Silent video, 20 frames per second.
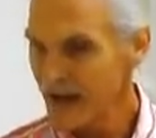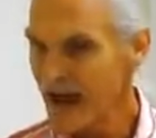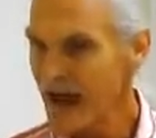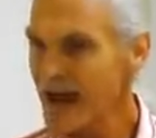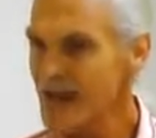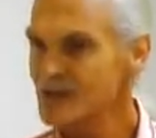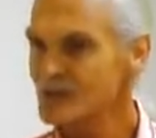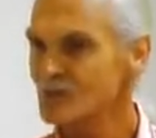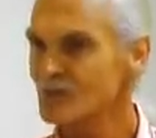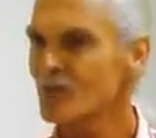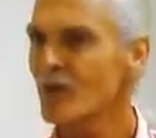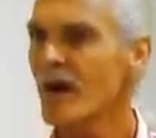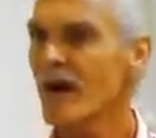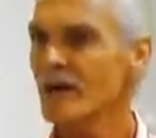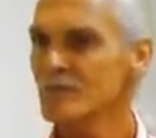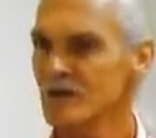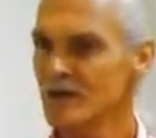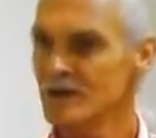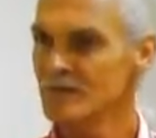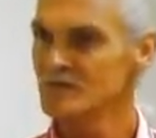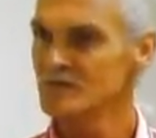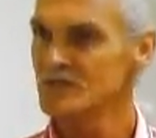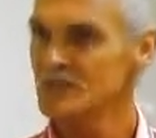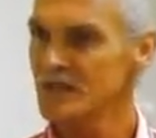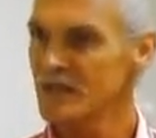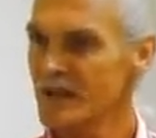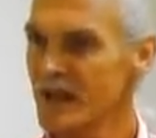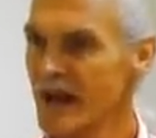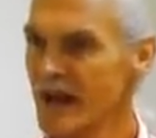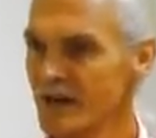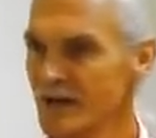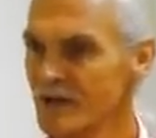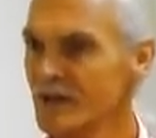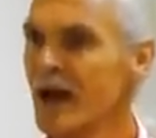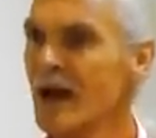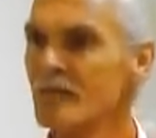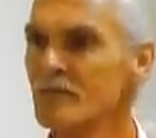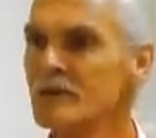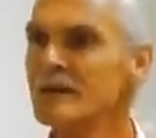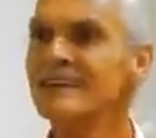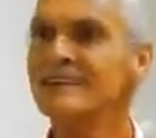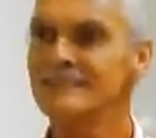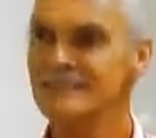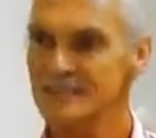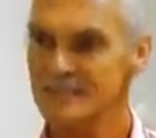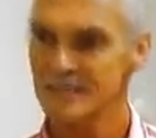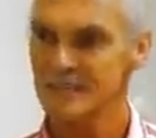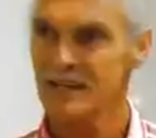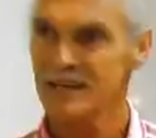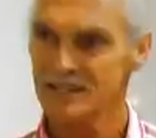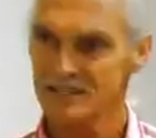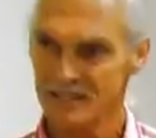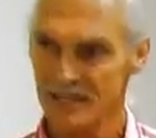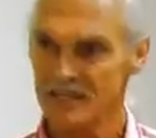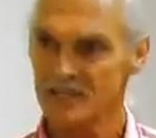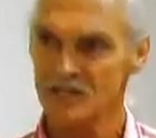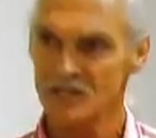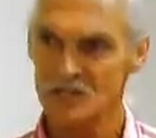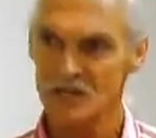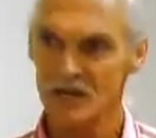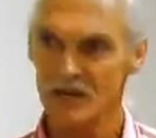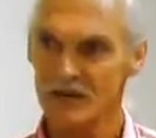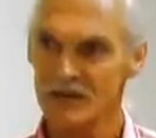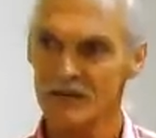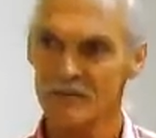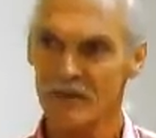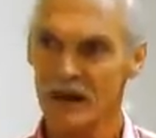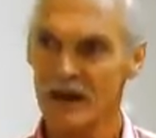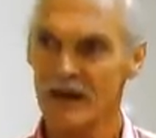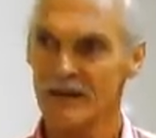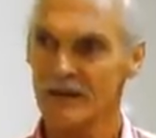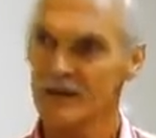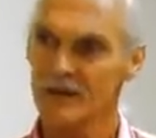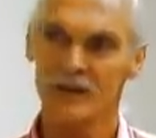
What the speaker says: has problems that are not being discussed necessarily by